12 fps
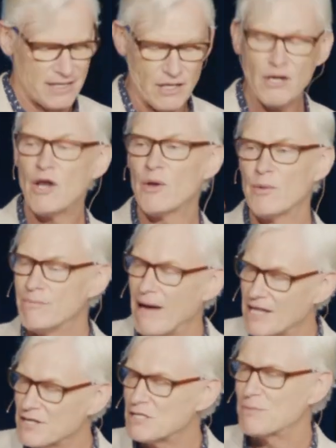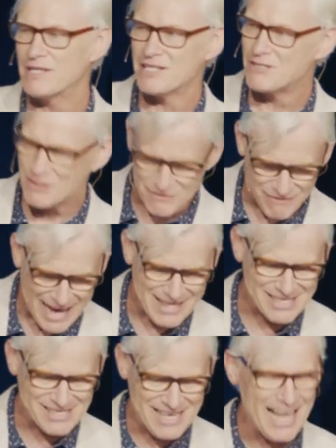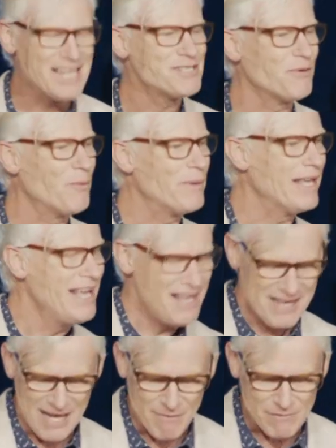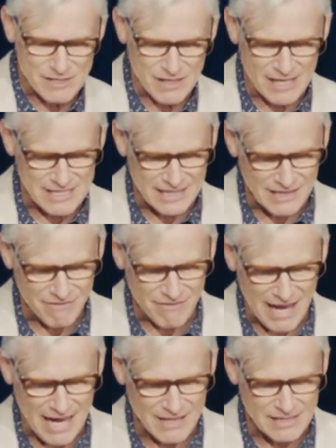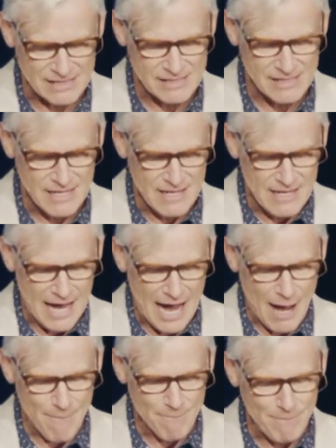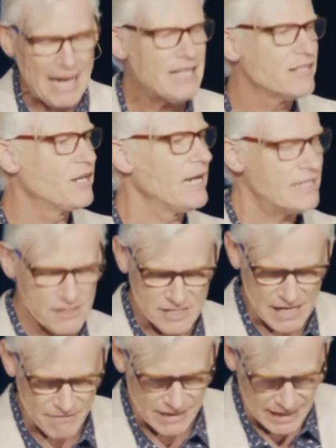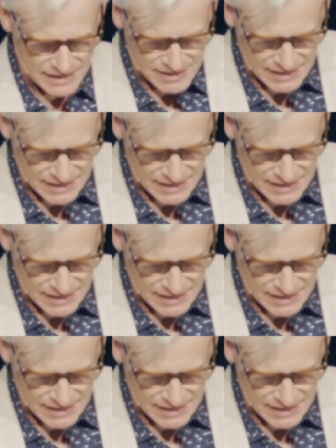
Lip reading: not only with mothers, but this is Father's Day, so we'll be emphasizing the fathers. Back in the 1970s,